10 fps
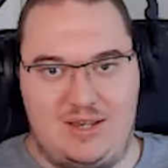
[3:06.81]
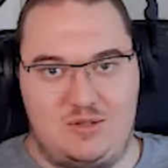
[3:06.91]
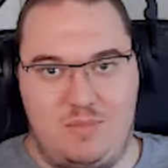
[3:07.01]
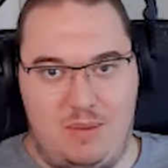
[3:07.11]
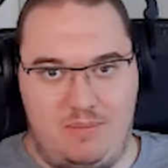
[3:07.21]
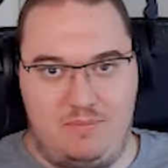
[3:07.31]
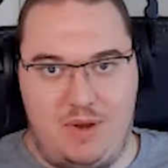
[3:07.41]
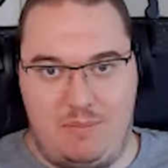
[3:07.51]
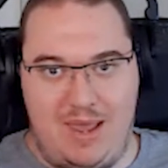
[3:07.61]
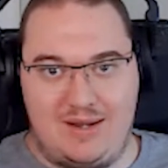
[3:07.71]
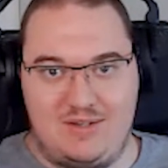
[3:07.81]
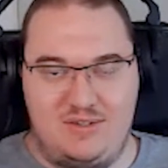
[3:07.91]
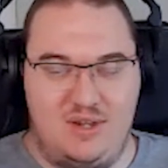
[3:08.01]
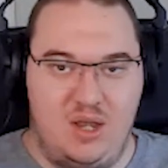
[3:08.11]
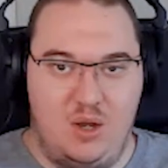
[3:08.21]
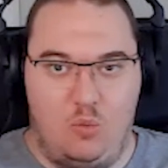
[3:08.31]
as my max.